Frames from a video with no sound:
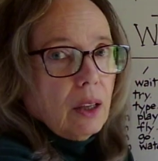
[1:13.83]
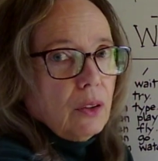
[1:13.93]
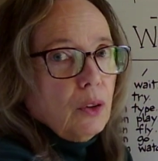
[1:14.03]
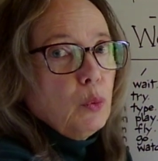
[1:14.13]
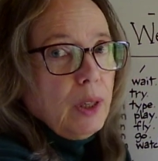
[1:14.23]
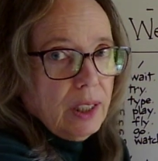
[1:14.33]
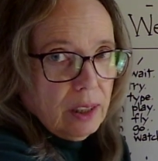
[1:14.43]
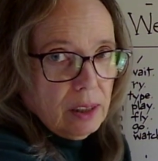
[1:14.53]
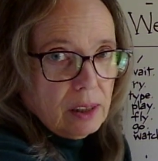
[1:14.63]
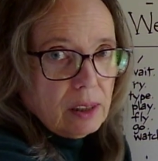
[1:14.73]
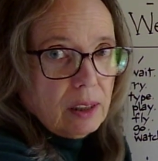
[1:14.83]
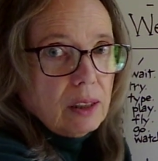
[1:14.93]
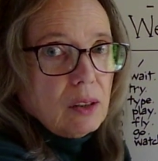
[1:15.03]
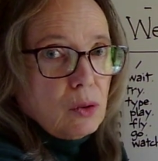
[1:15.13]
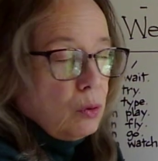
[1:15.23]
the weakest
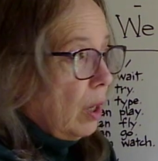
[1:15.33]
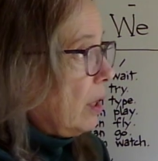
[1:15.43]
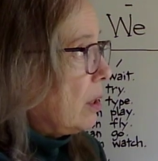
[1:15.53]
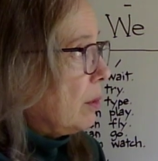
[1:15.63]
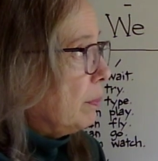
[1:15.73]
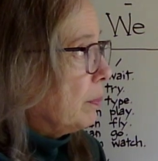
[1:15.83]
stress.